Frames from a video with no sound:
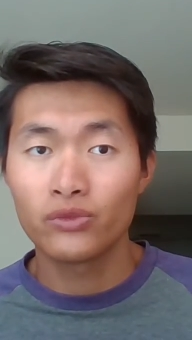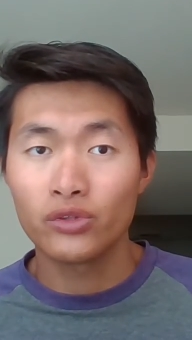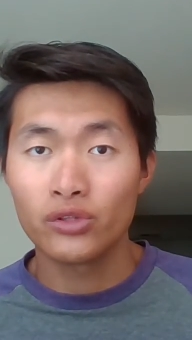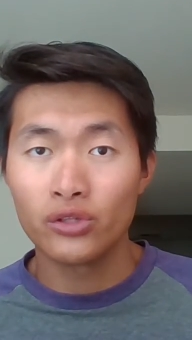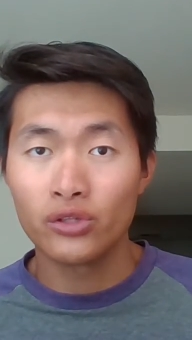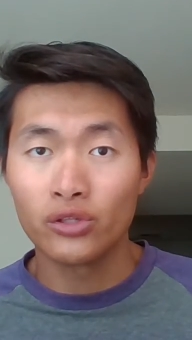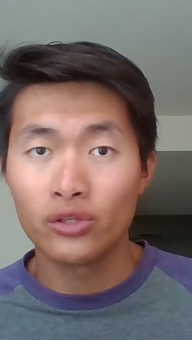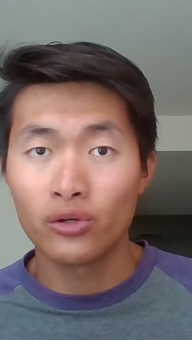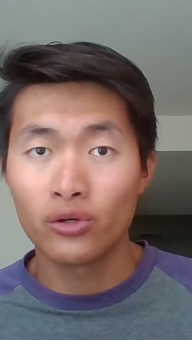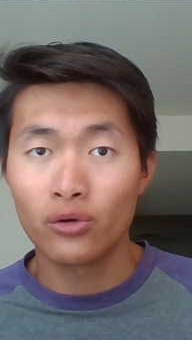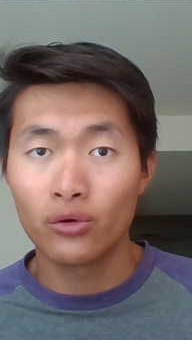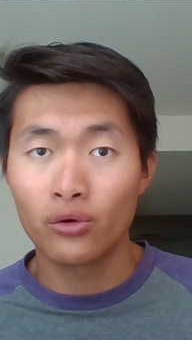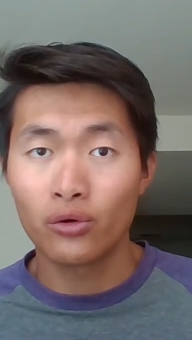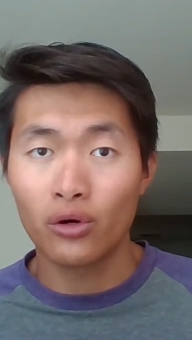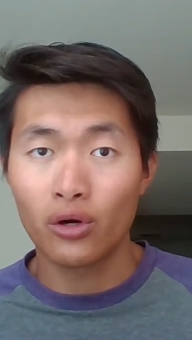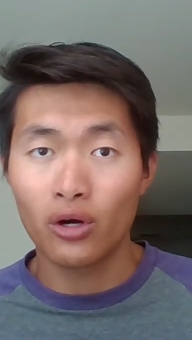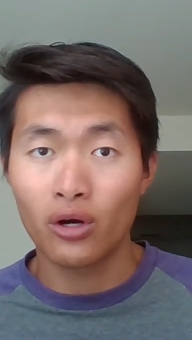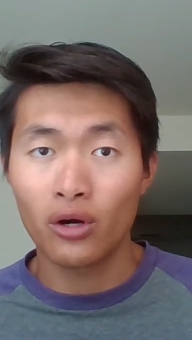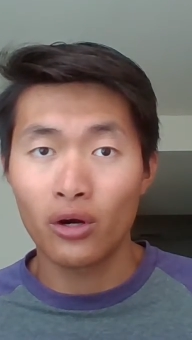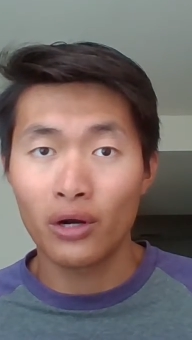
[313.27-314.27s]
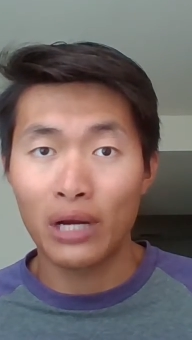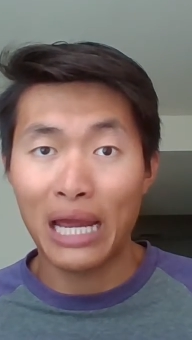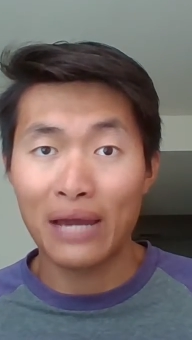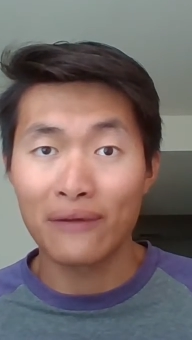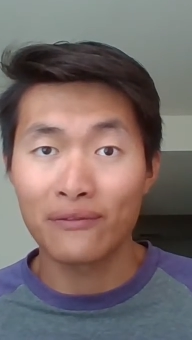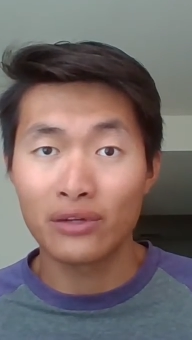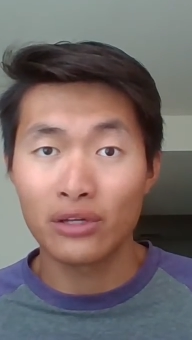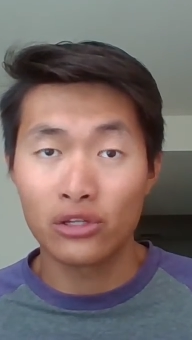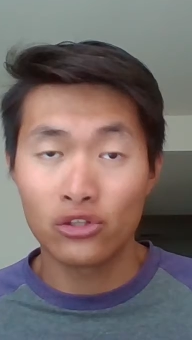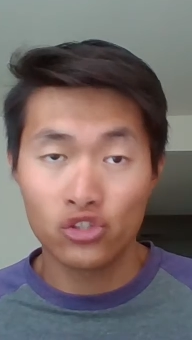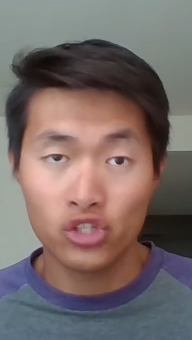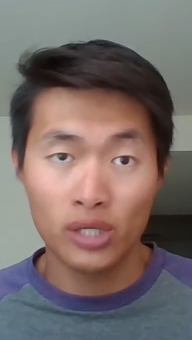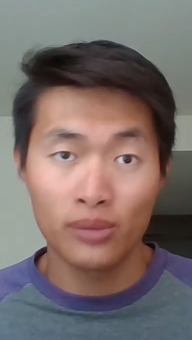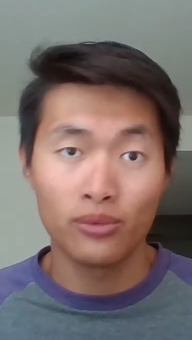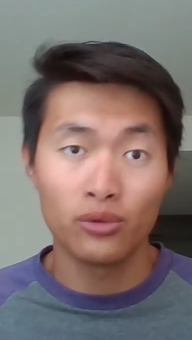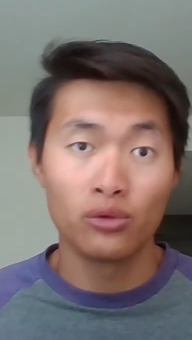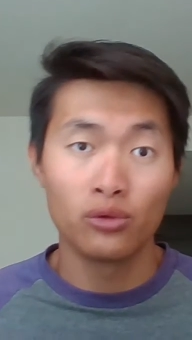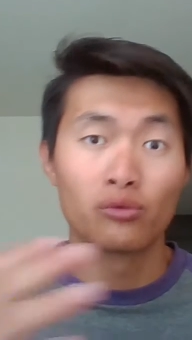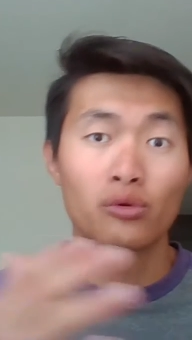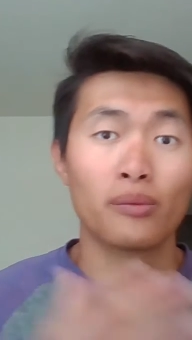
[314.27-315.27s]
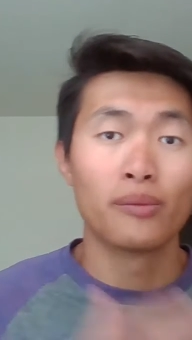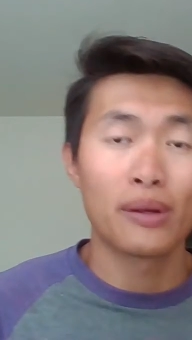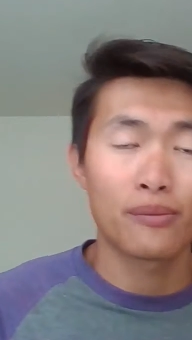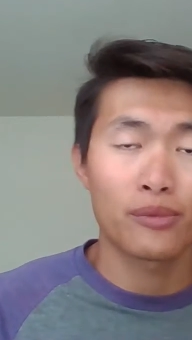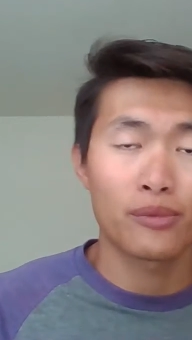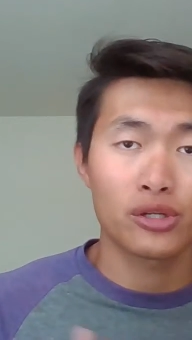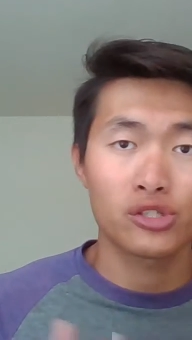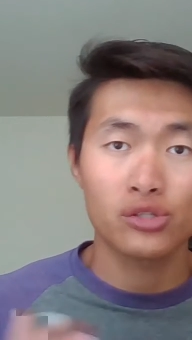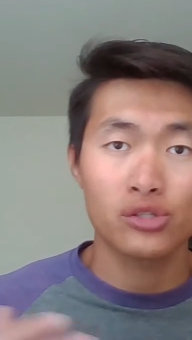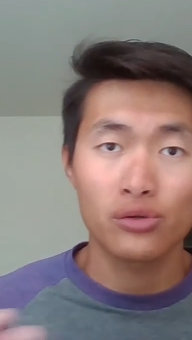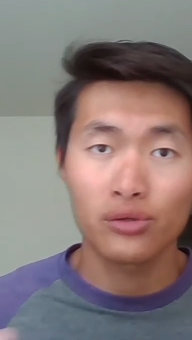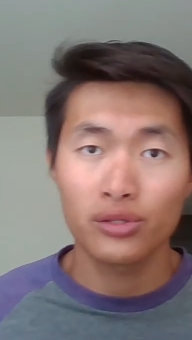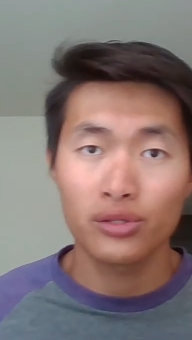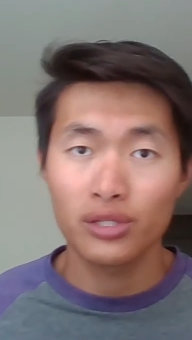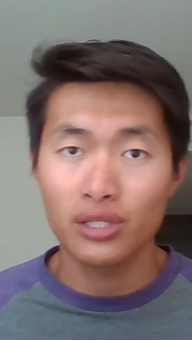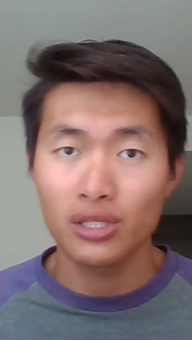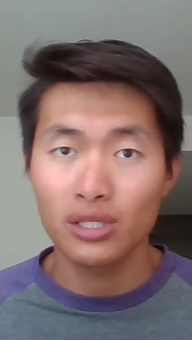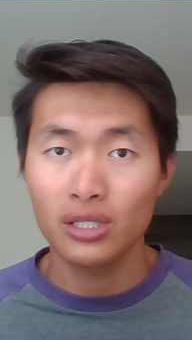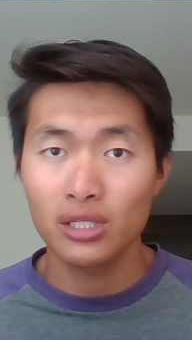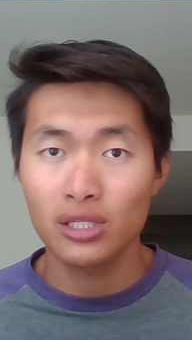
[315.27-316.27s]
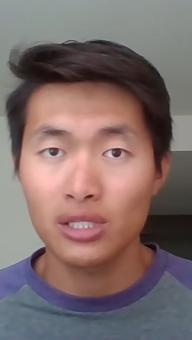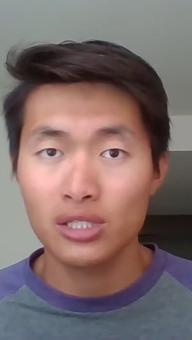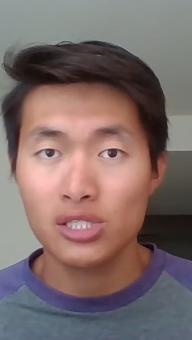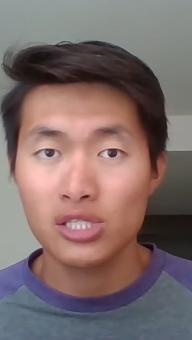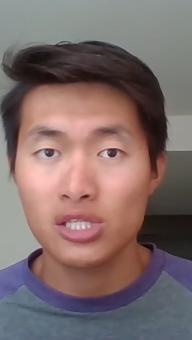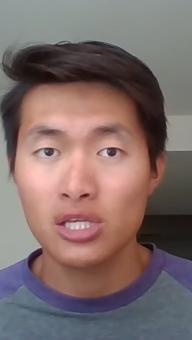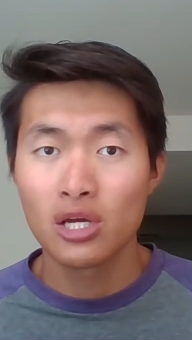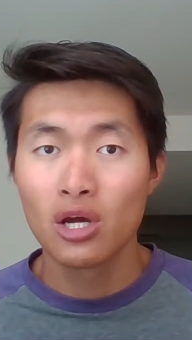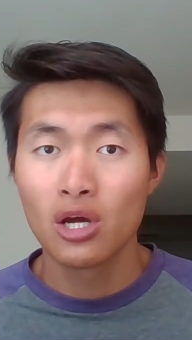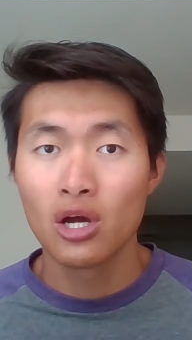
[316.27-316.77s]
you are having trouble remembering certain things,